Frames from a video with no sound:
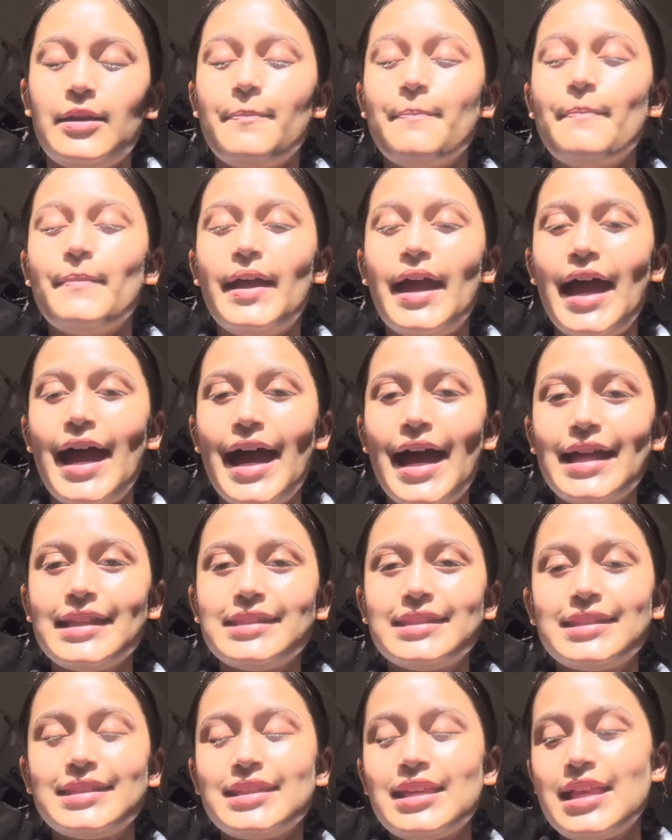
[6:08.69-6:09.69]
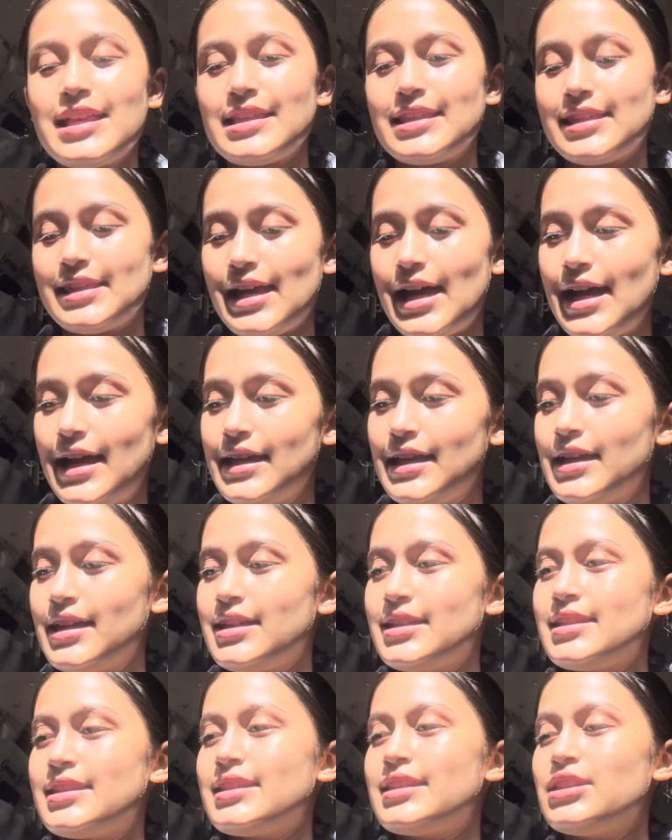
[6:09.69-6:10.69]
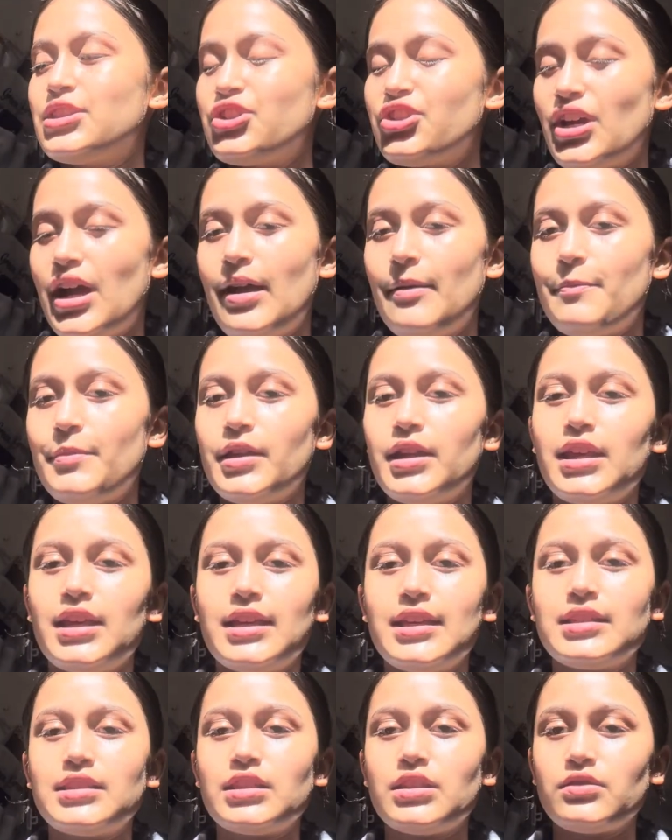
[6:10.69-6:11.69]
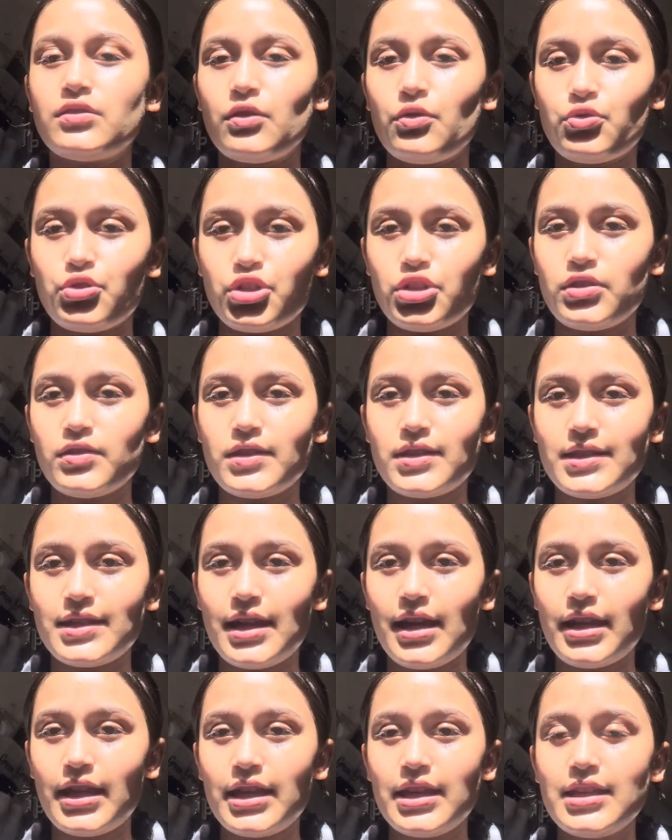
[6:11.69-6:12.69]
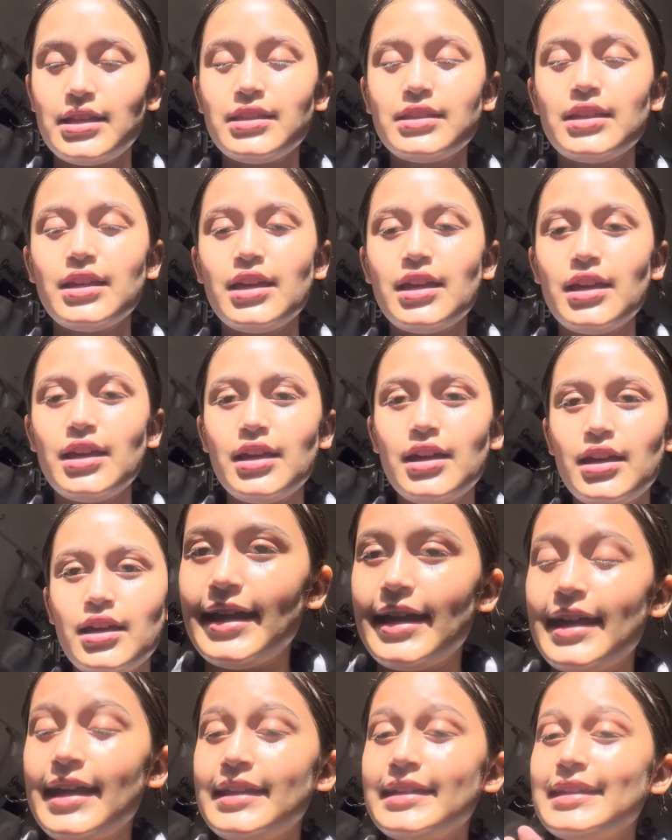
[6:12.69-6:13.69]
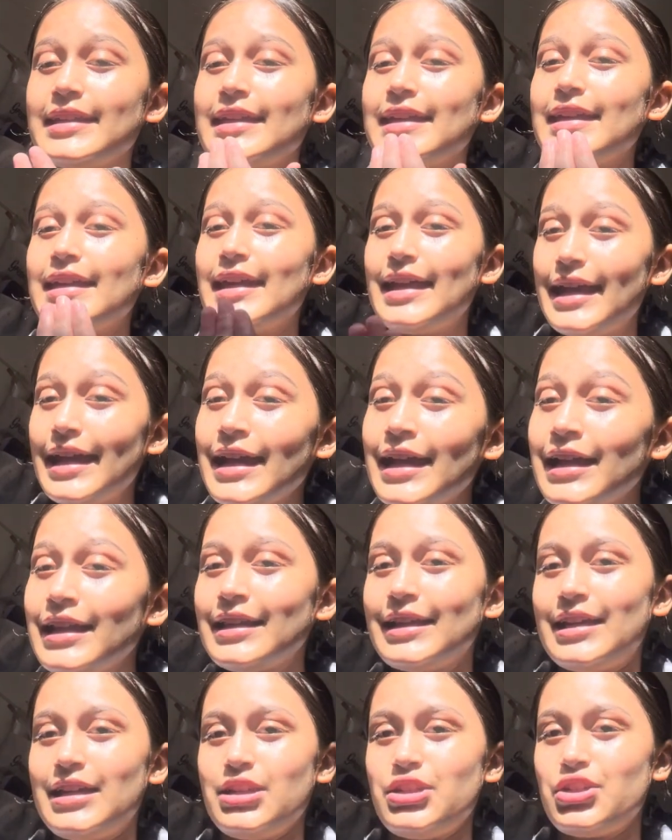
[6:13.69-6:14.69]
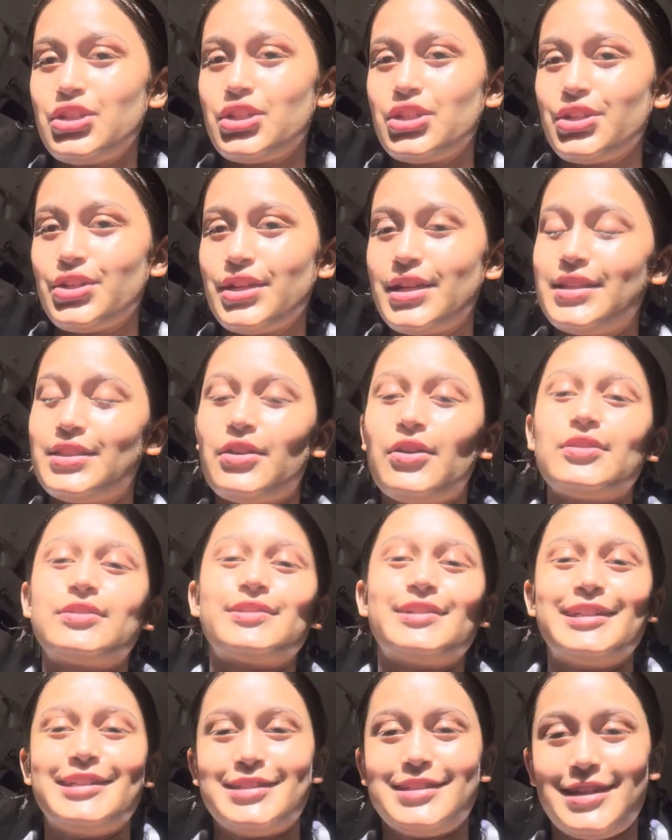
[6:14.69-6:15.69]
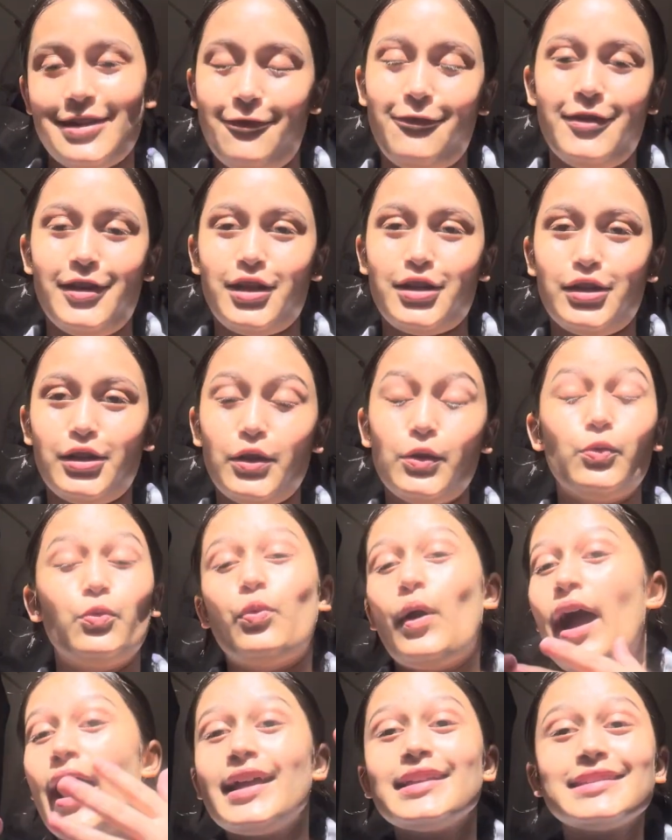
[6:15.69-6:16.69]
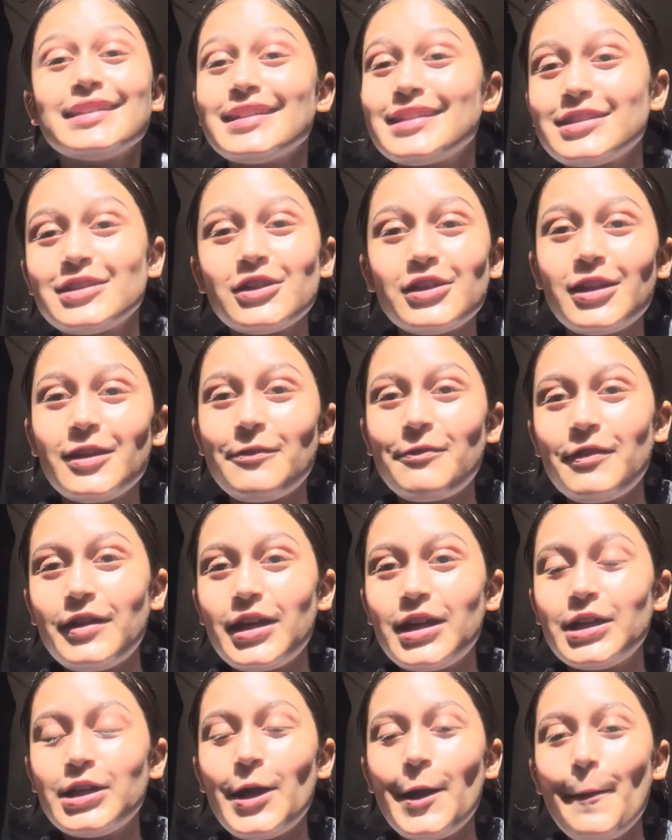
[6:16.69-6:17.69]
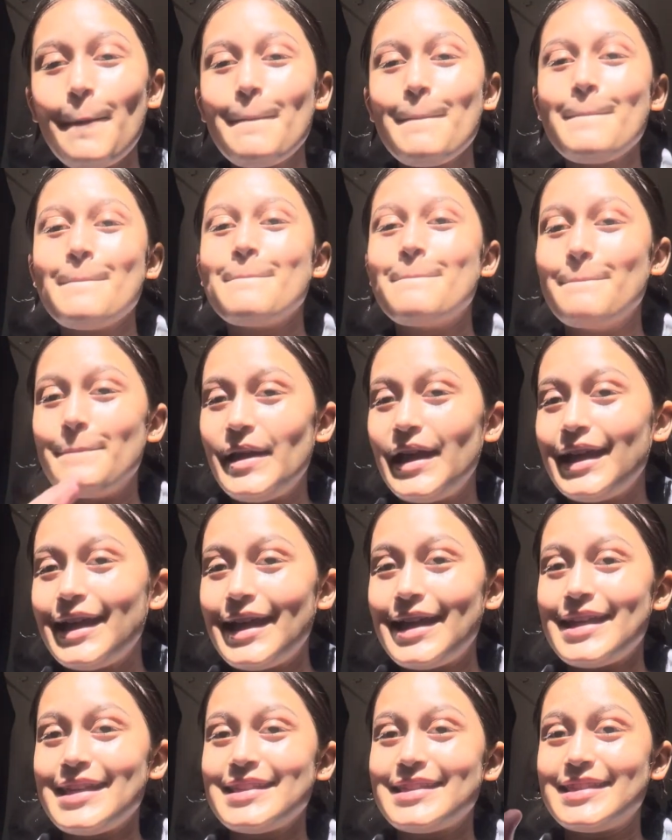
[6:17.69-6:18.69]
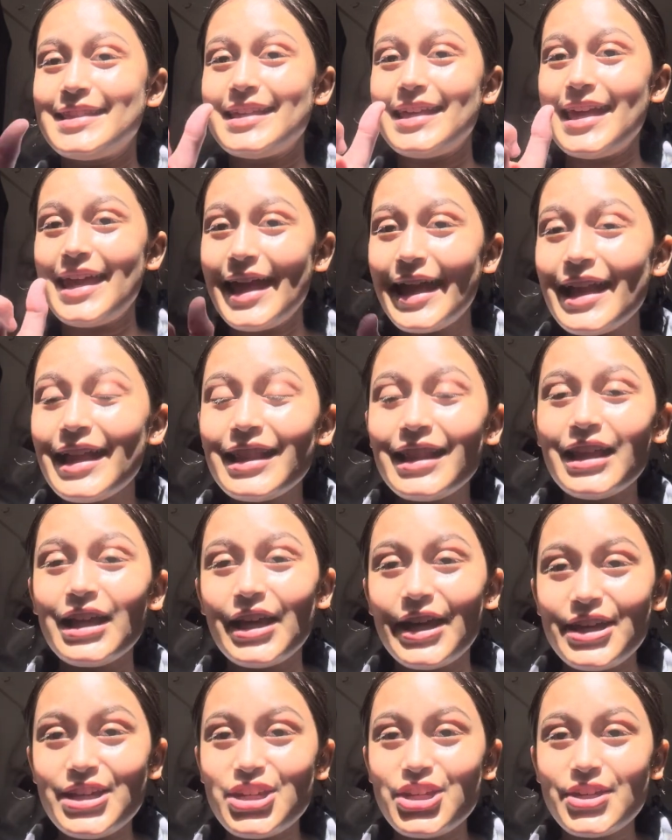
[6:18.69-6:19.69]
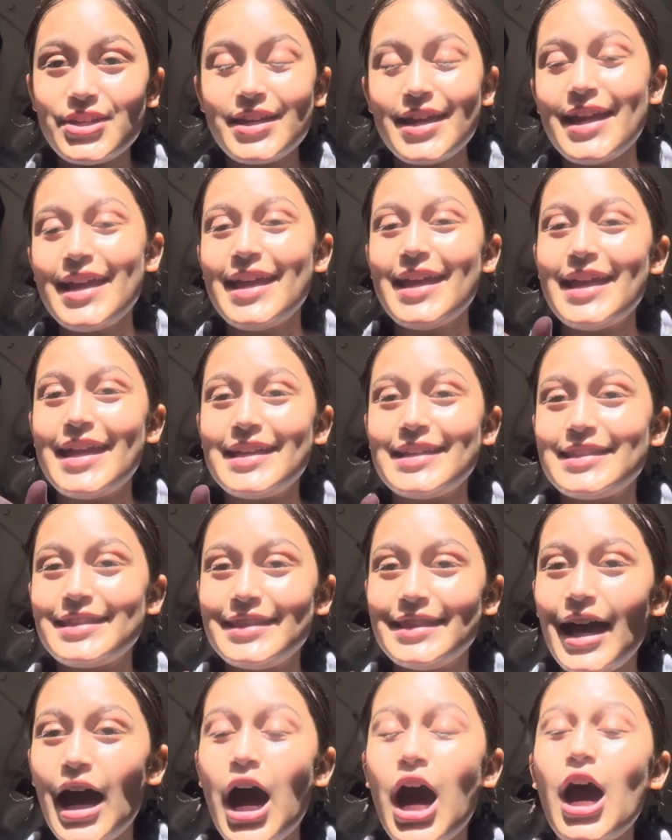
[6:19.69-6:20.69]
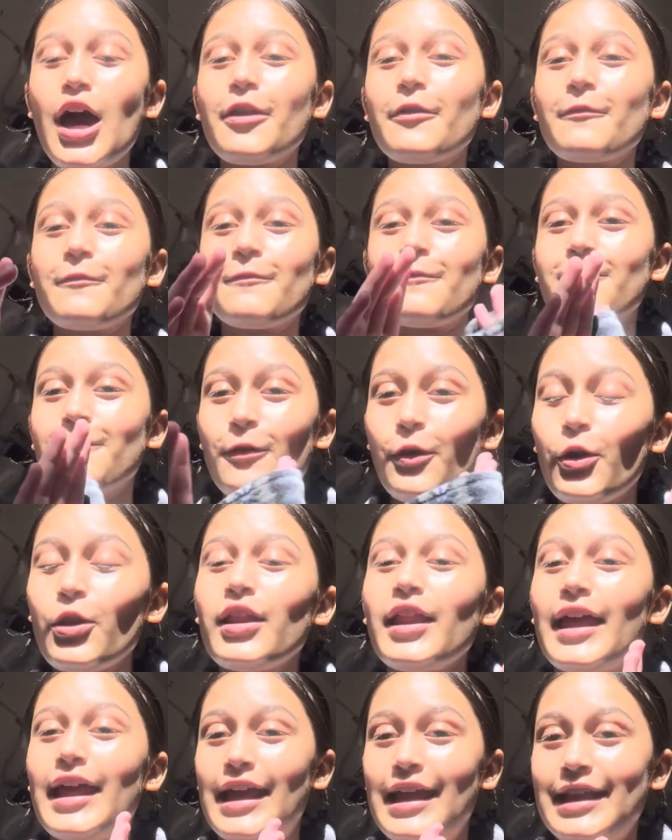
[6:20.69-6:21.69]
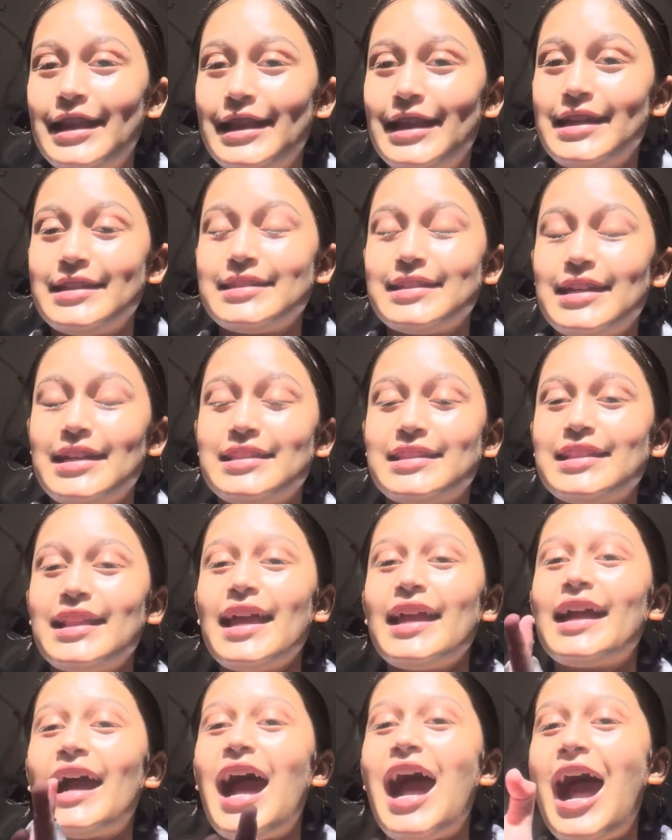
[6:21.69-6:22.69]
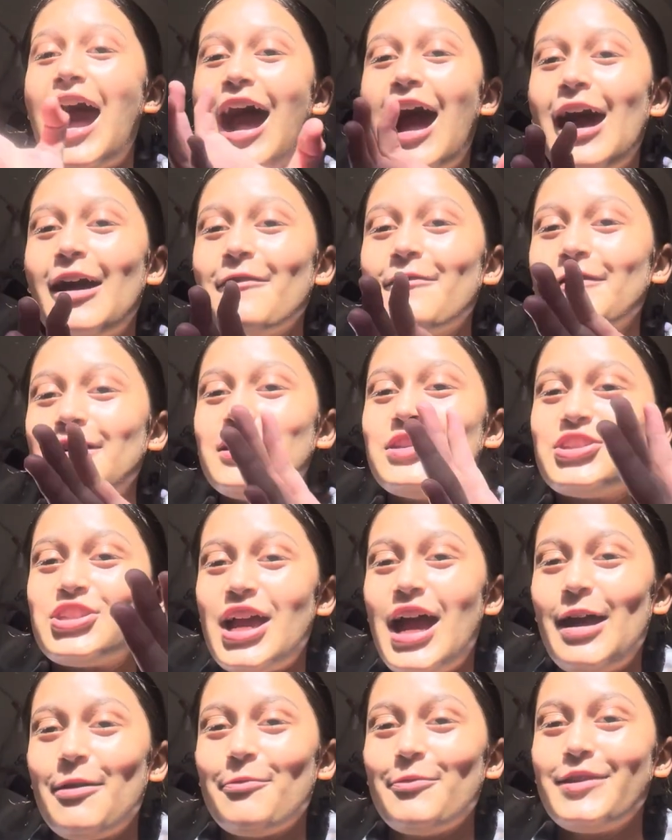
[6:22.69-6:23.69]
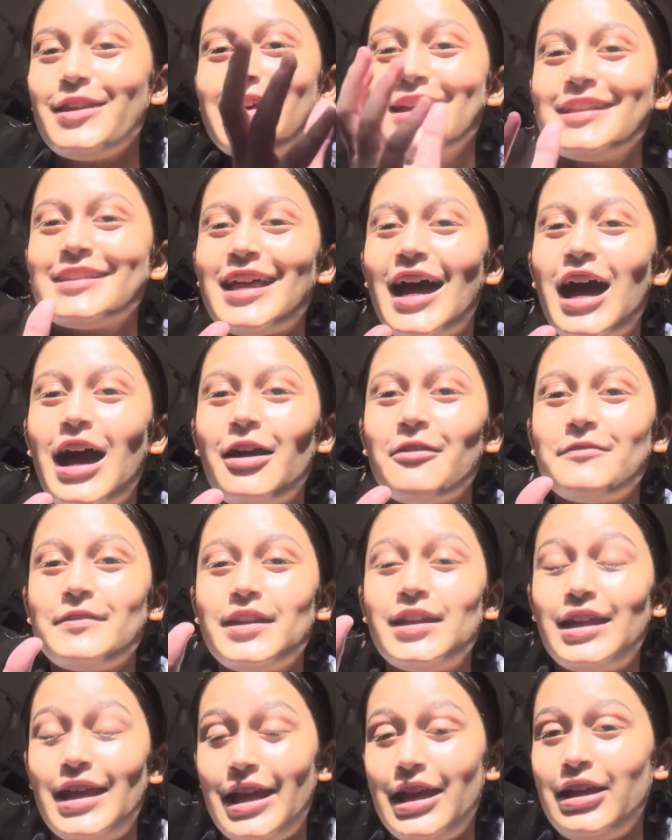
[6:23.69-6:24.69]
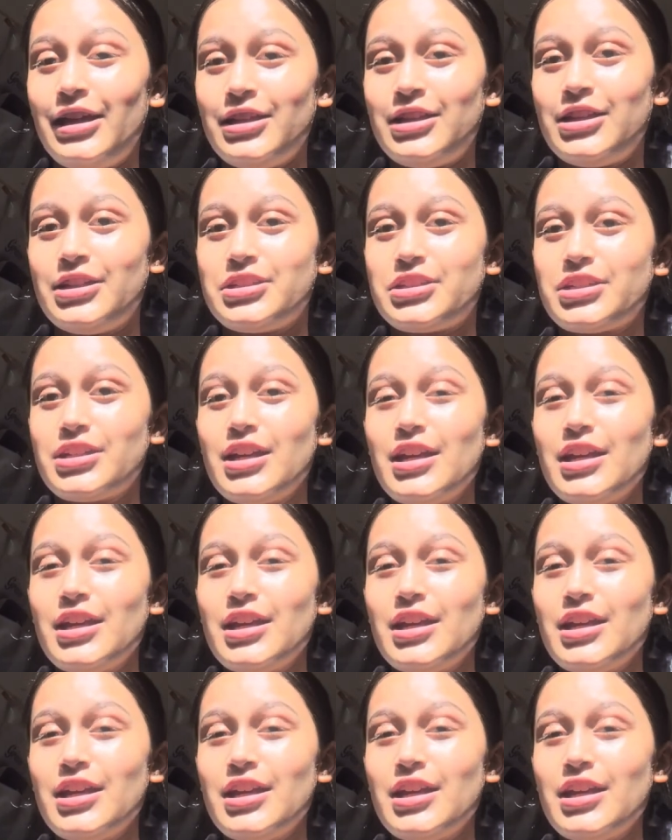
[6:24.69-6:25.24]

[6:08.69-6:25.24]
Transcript: Maths, science, Japanese, social studies, and English is also difficult. Why is it so difficult? Because the English is not full English. It's like half in Japanese, half in English.